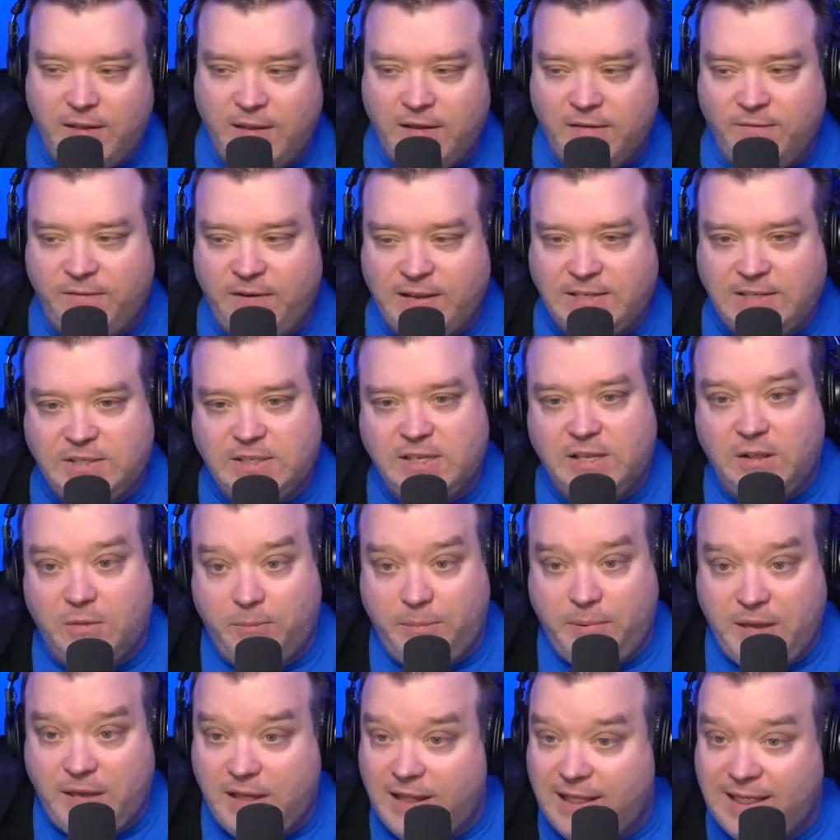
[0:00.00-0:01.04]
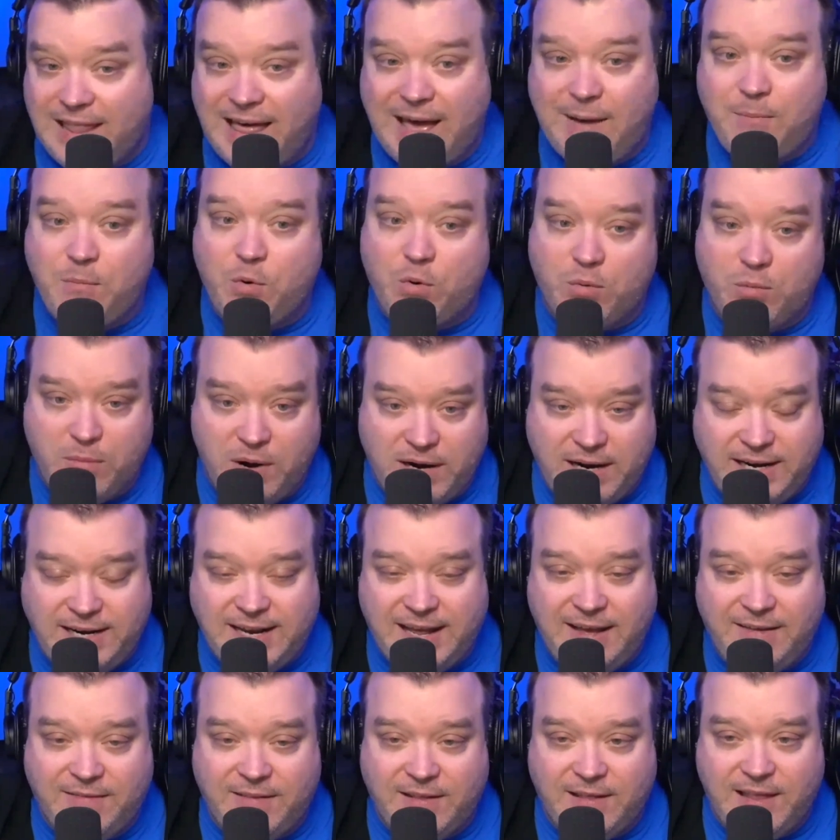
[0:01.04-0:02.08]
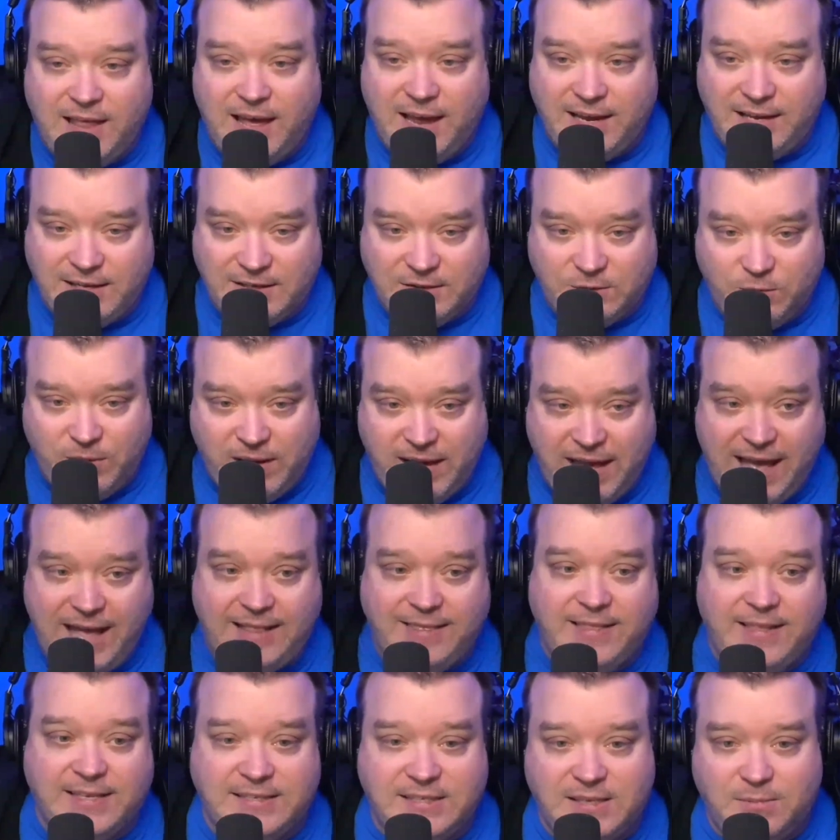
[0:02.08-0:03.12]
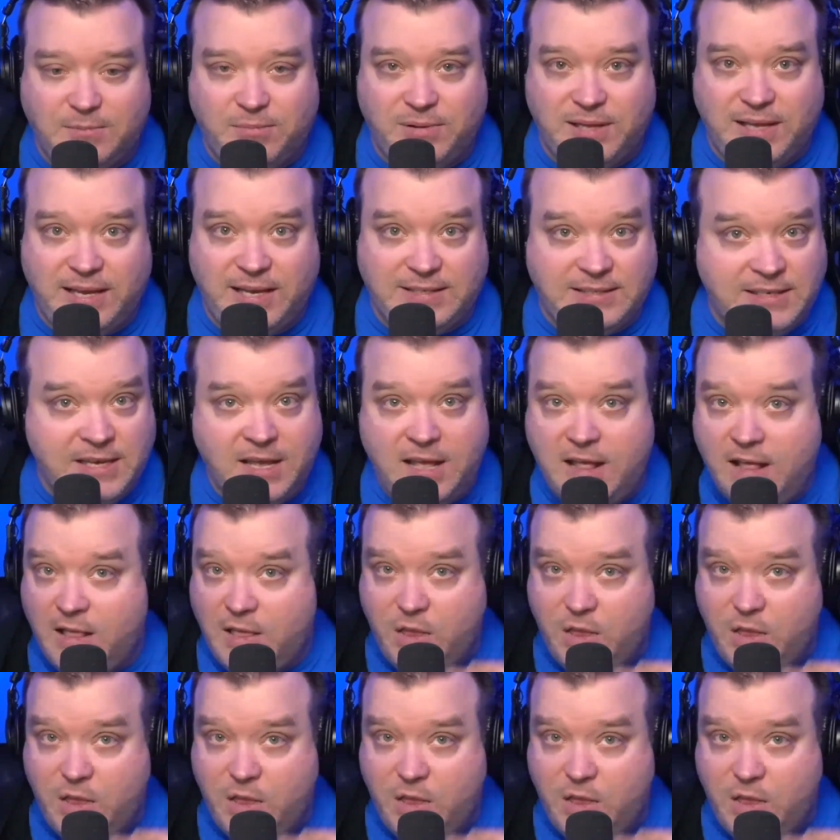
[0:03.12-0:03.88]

eventually it'll be a lot more money down the line because we had this in place.